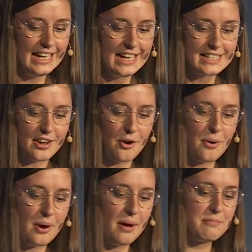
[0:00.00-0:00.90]

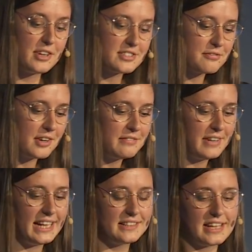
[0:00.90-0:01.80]
So um, first of all,
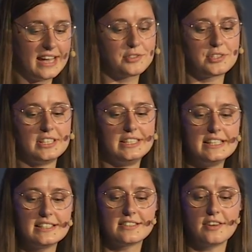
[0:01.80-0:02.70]
they attached a
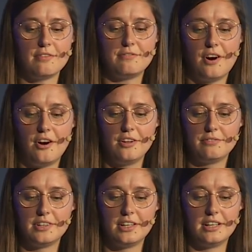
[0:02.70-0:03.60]
list of all
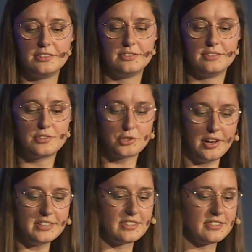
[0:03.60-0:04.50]
the
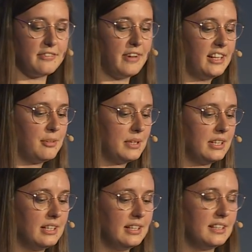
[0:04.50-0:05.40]
choices
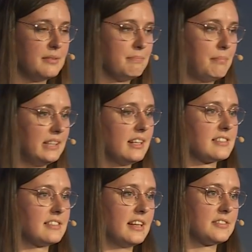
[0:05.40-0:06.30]
available in
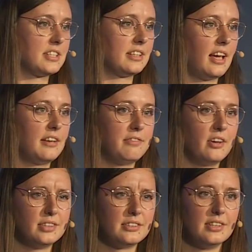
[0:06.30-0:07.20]
Bandersnatch, and I
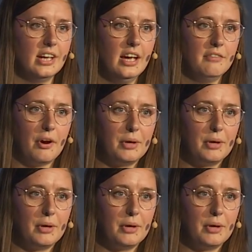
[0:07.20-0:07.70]
found it very